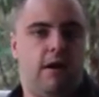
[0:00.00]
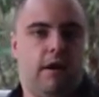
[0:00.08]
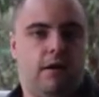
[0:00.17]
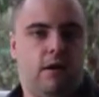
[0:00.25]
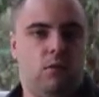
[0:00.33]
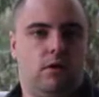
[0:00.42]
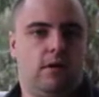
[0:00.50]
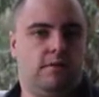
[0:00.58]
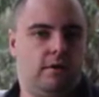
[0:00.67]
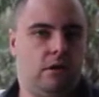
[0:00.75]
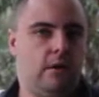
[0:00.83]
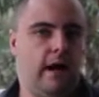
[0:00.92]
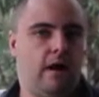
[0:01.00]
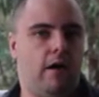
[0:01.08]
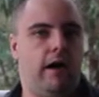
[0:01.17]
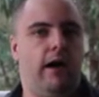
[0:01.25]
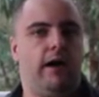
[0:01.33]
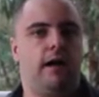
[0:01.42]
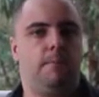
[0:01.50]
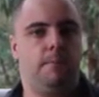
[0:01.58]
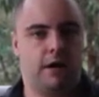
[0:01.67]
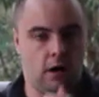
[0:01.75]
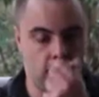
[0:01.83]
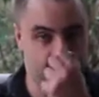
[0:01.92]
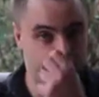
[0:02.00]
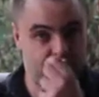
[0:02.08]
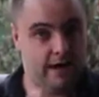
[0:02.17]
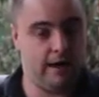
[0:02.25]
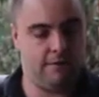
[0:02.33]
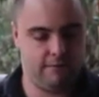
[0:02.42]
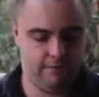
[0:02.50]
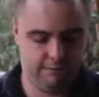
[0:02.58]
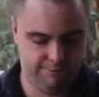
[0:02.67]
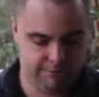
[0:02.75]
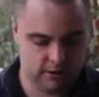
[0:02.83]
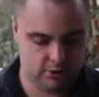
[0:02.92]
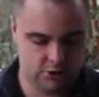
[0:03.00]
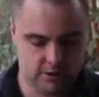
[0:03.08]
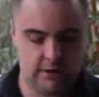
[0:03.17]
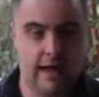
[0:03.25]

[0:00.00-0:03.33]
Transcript: and I will continue carrying it because of that function,